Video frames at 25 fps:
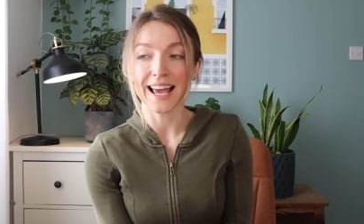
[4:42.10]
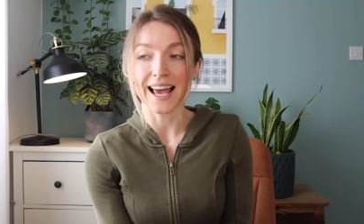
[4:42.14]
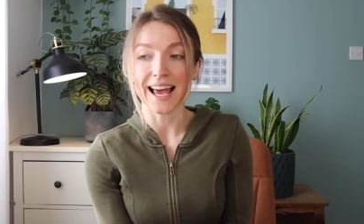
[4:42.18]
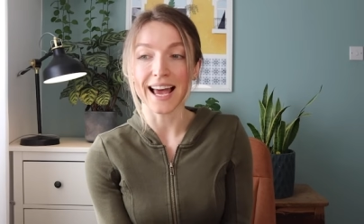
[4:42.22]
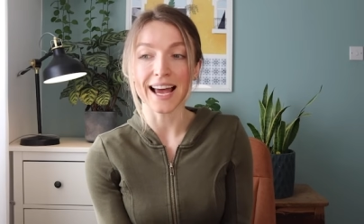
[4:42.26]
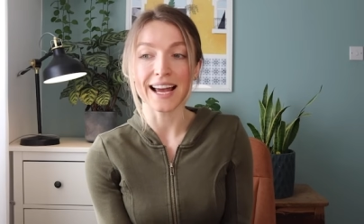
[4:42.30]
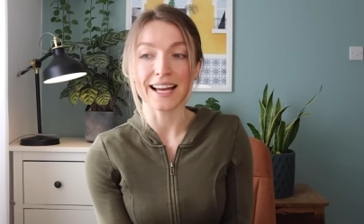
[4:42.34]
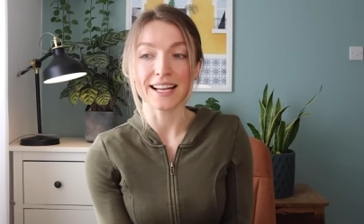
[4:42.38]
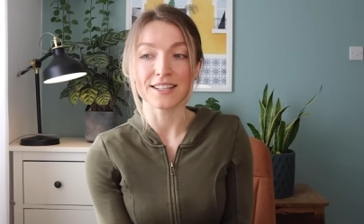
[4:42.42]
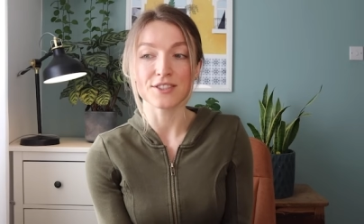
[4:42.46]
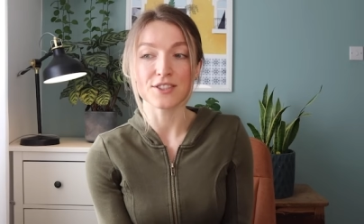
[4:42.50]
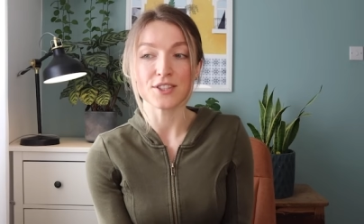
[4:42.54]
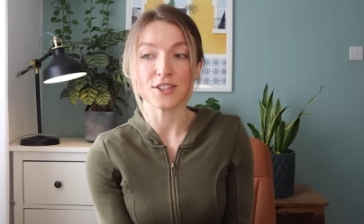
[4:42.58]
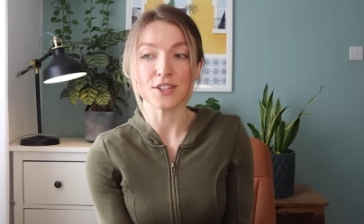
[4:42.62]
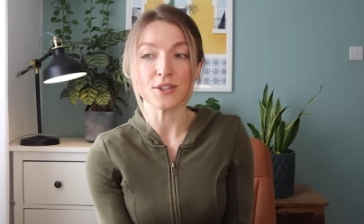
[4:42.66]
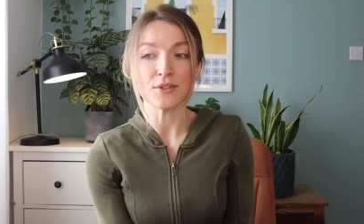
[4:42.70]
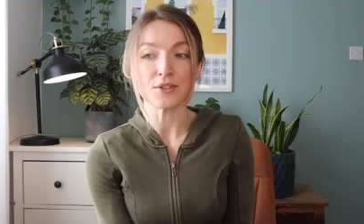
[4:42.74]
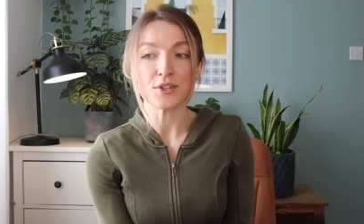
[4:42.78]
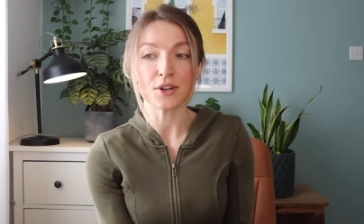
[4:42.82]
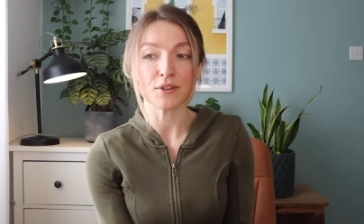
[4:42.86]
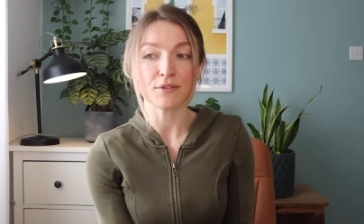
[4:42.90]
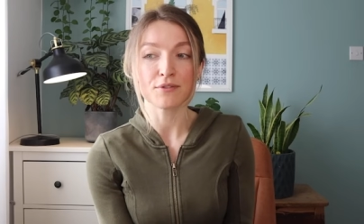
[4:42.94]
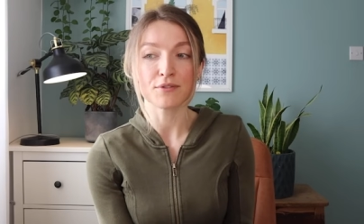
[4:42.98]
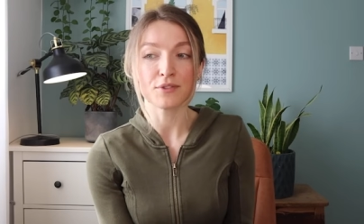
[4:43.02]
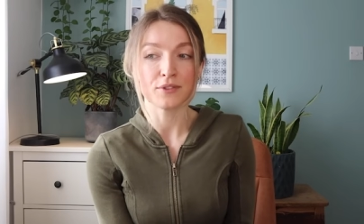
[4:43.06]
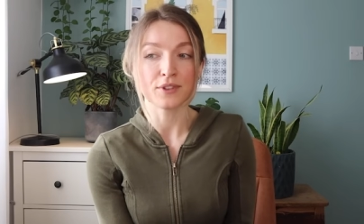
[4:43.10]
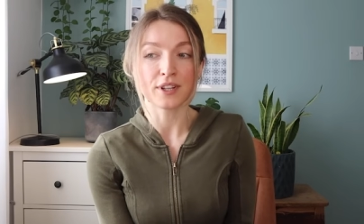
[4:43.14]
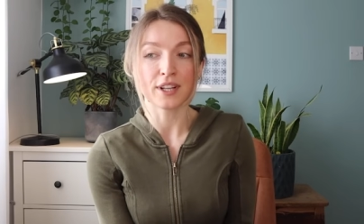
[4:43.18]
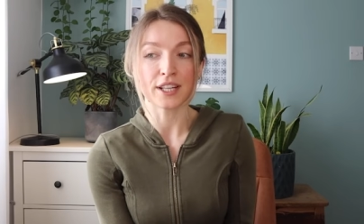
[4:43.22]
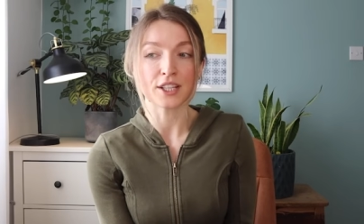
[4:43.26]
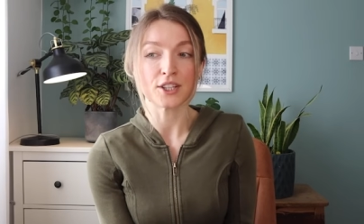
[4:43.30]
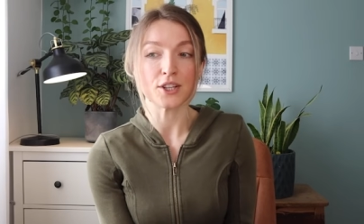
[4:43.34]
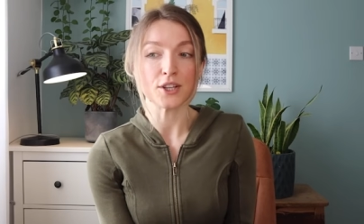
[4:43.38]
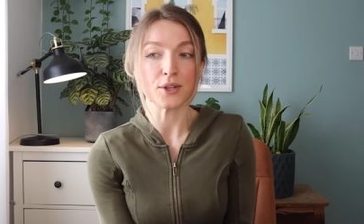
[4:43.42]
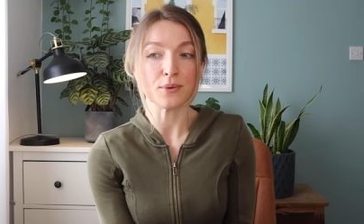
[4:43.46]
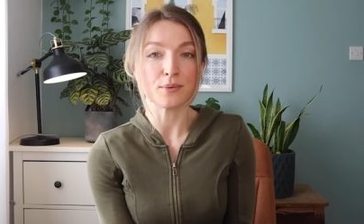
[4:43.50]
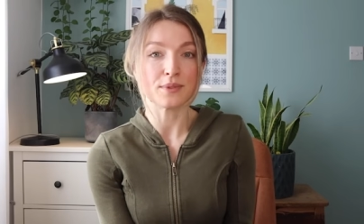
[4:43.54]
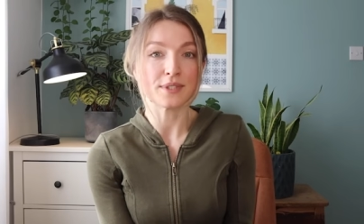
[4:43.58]
and you don't feel
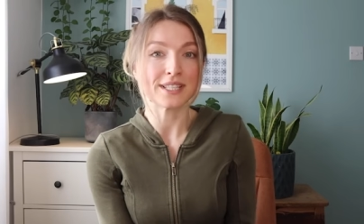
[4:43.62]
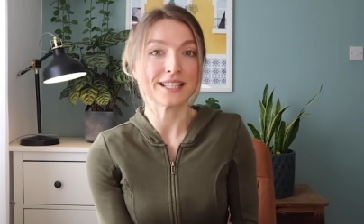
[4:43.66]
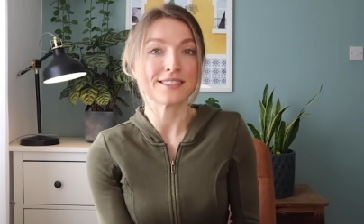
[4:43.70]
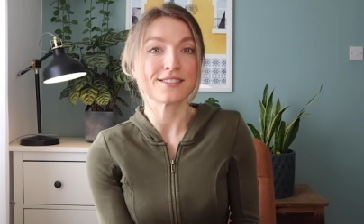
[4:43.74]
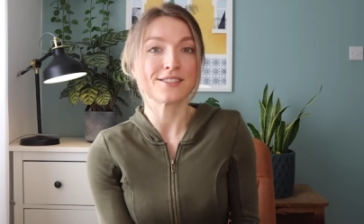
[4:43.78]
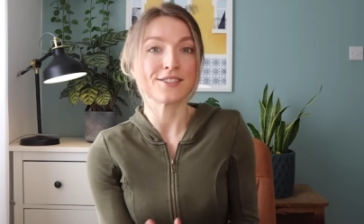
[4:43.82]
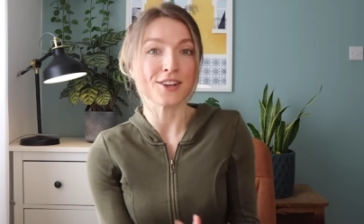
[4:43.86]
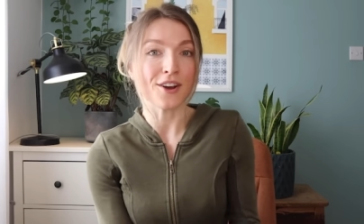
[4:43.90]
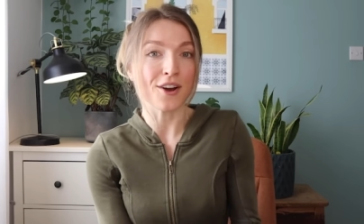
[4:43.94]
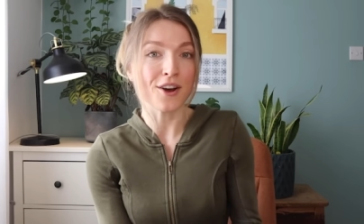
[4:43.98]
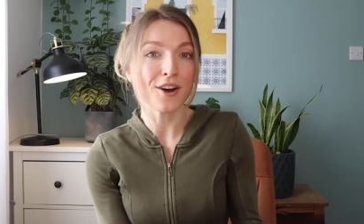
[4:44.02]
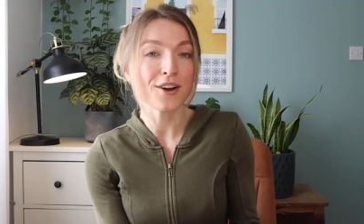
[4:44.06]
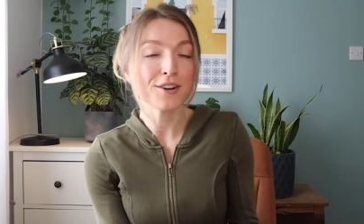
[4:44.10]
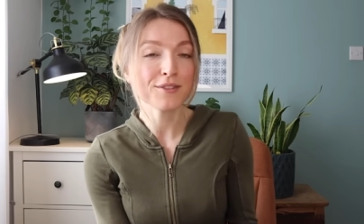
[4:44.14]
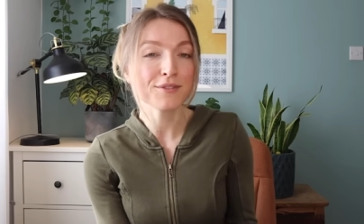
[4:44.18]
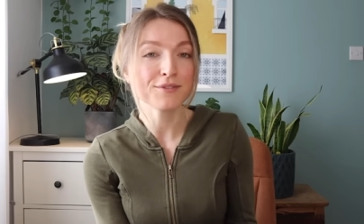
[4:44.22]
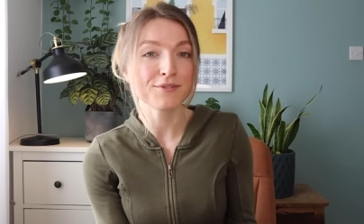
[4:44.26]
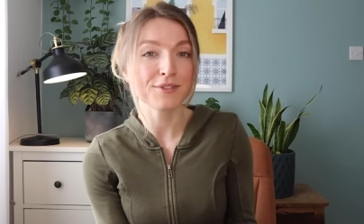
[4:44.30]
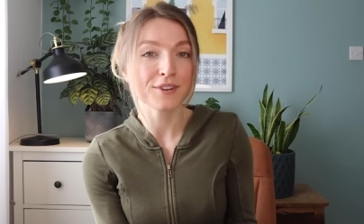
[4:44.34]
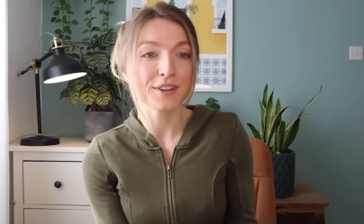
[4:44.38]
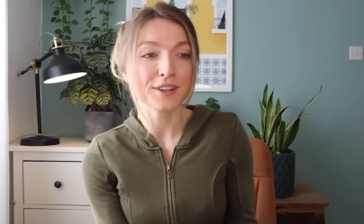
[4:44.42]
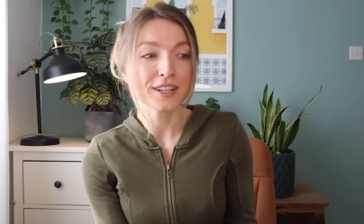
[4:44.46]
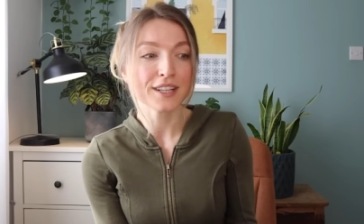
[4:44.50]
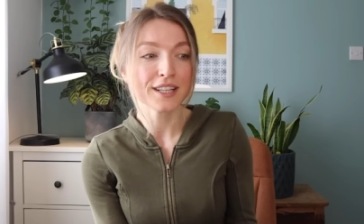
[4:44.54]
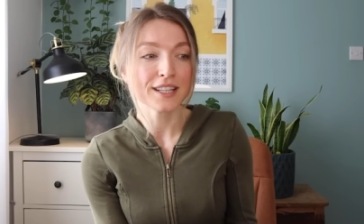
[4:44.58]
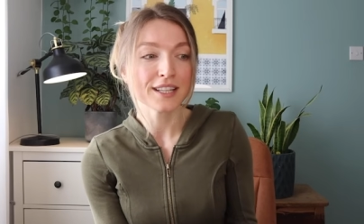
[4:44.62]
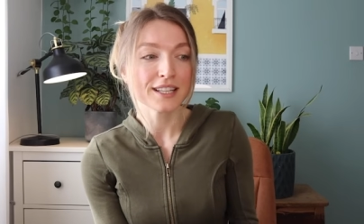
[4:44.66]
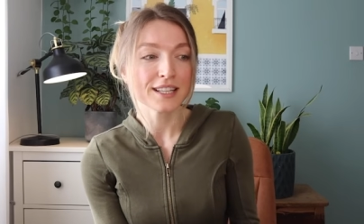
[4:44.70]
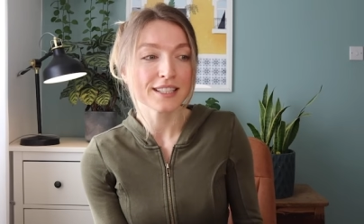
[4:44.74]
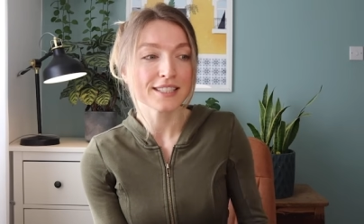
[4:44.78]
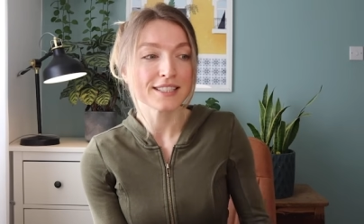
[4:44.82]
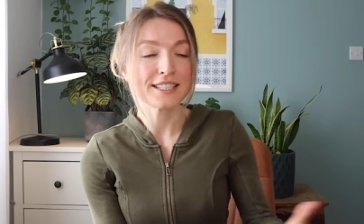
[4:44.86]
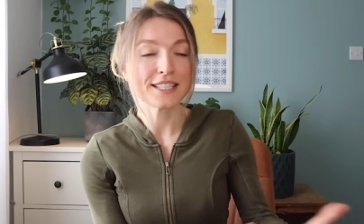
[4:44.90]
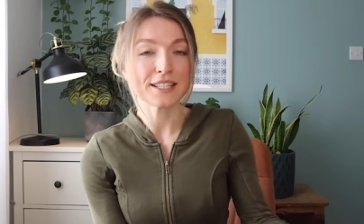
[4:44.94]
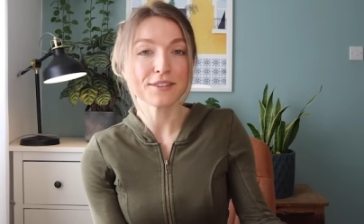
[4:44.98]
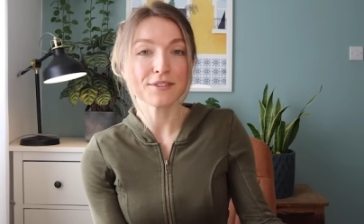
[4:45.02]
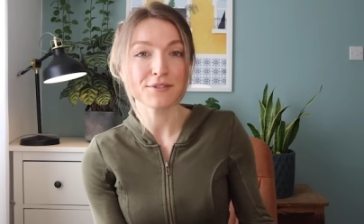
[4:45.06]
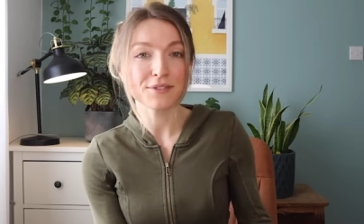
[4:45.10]
like you deserve
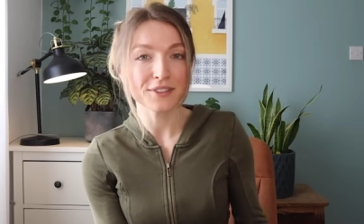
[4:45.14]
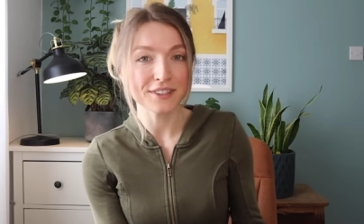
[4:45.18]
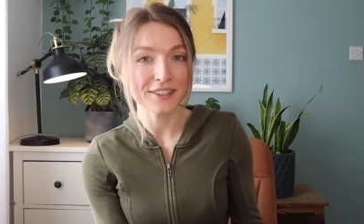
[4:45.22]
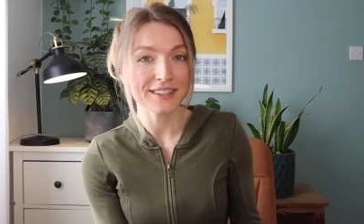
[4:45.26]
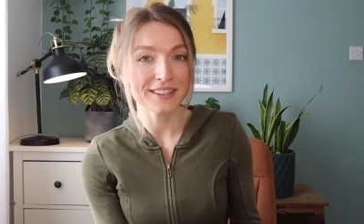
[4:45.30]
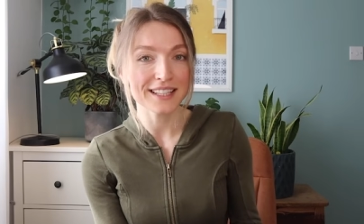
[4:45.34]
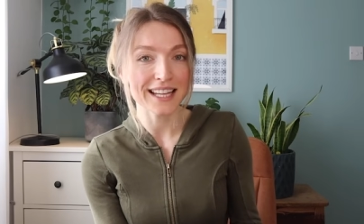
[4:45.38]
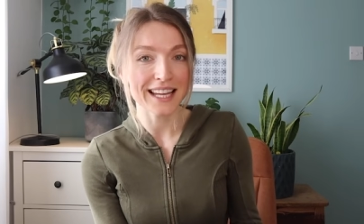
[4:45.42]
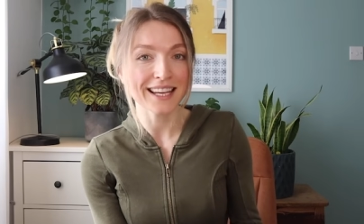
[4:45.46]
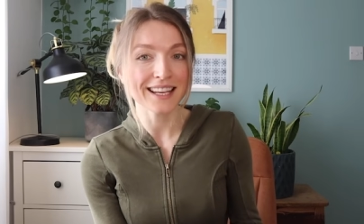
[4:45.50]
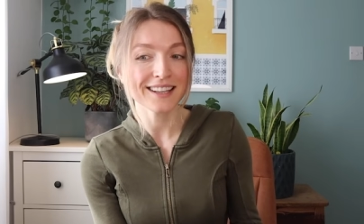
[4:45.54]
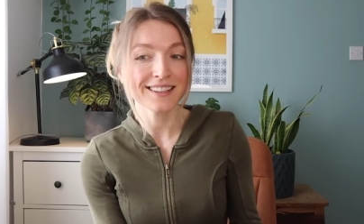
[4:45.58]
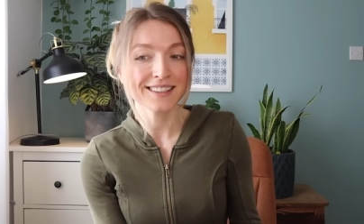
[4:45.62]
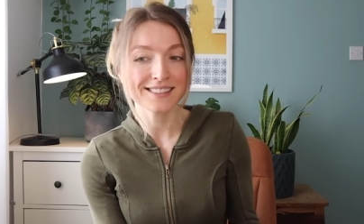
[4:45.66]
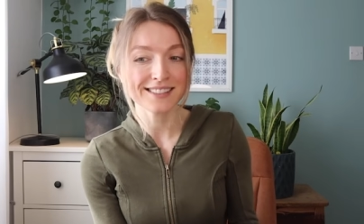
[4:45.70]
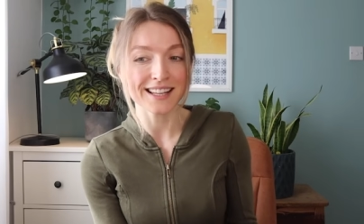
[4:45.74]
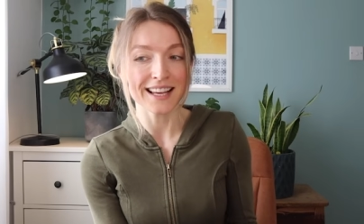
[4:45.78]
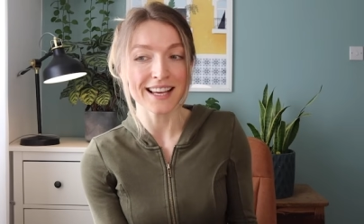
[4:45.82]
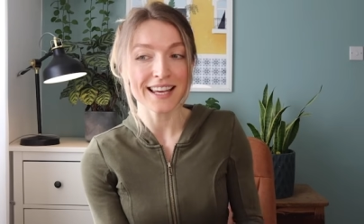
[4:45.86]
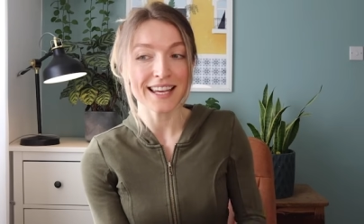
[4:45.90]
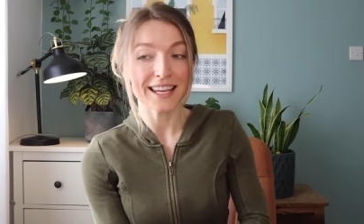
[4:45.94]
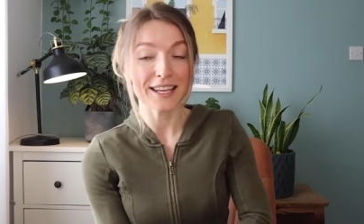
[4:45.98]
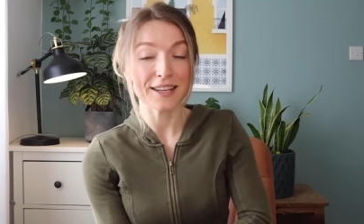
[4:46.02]
different things,